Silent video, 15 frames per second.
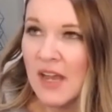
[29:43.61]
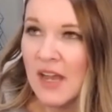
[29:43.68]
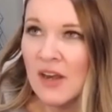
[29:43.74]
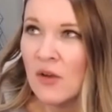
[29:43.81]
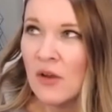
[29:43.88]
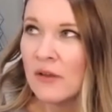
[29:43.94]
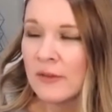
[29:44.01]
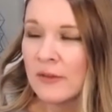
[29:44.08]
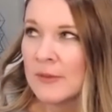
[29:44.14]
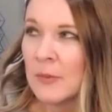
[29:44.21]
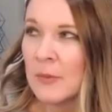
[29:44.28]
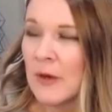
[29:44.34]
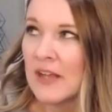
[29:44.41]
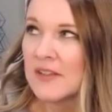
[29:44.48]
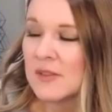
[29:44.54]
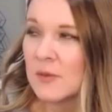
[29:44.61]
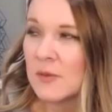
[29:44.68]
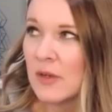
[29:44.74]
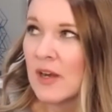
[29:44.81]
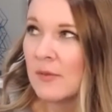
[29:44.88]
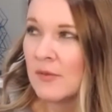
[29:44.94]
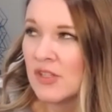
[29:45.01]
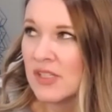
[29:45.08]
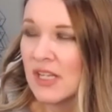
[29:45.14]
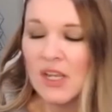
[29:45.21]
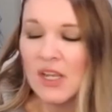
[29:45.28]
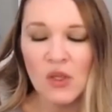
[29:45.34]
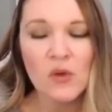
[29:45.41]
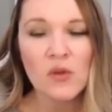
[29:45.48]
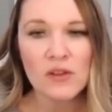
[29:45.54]
I don't know if I'm depressed, but I'm just going
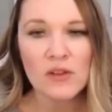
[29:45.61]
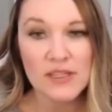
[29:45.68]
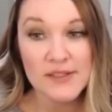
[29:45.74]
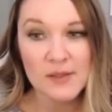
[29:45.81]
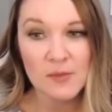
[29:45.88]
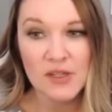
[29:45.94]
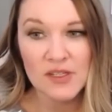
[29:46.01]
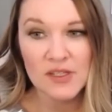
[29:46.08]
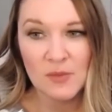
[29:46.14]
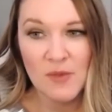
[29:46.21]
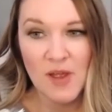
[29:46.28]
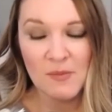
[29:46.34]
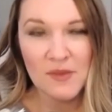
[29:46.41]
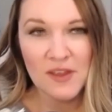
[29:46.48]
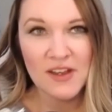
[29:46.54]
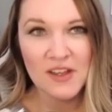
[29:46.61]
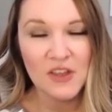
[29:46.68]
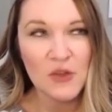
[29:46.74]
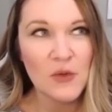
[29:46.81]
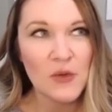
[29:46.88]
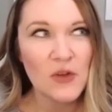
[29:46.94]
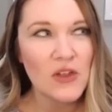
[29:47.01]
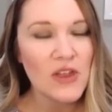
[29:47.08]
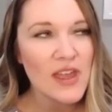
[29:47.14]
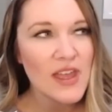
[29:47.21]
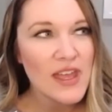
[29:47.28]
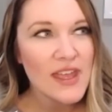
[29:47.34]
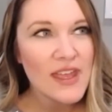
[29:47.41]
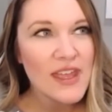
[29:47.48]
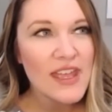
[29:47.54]
to Google this. I'm going to Google
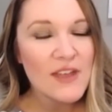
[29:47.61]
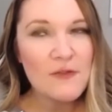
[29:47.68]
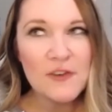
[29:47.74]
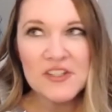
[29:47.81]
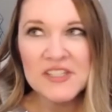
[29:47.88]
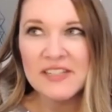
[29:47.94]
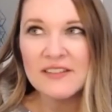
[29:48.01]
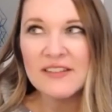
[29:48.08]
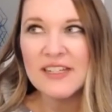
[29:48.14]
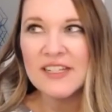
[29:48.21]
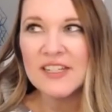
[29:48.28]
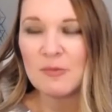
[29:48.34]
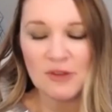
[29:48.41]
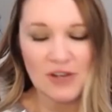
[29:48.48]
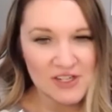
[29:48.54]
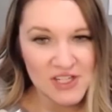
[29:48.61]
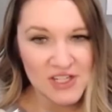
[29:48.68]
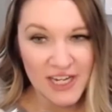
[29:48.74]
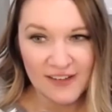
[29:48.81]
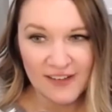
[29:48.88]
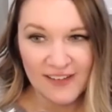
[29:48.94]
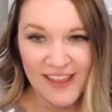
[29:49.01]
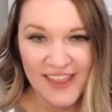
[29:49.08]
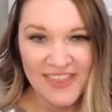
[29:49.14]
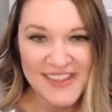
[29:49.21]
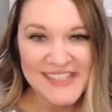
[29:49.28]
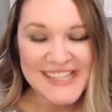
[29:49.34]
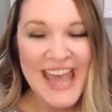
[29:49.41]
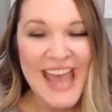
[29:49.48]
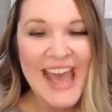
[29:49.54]
infertility depression. And
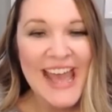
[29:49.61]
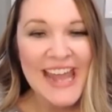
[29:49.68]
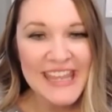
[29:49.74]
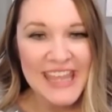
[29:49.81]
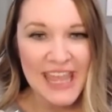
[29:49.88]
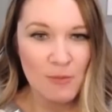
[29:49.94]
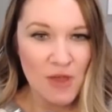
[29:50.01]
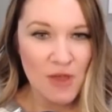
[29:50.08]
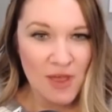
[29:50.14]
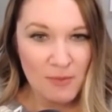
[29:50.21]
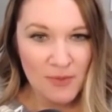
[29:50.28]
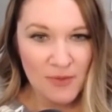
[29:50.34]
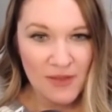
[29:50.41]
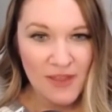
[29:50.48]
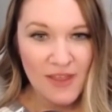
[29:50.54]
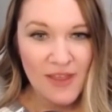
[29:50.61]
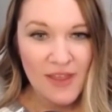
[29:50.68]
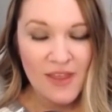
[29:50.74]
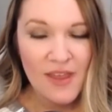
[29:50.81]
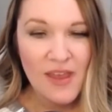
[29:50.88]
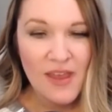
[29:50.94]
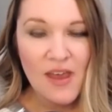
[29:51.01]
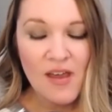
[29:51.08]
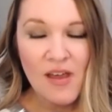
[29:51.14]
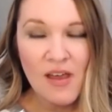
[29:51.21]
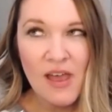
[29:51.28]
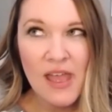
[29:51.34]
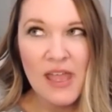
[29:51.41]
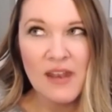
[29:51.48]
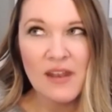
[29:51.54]
this ad came up
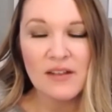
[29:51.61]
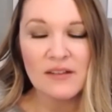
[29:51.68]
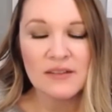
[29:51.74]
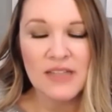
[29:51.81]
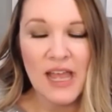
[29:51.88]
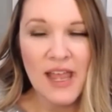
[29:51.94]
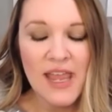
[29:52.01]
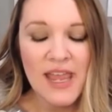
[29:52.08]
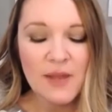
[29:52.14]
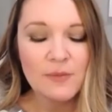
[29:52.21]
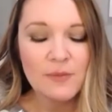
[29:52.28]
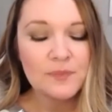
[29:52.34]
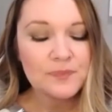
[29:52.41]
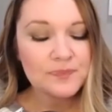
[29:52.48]
online.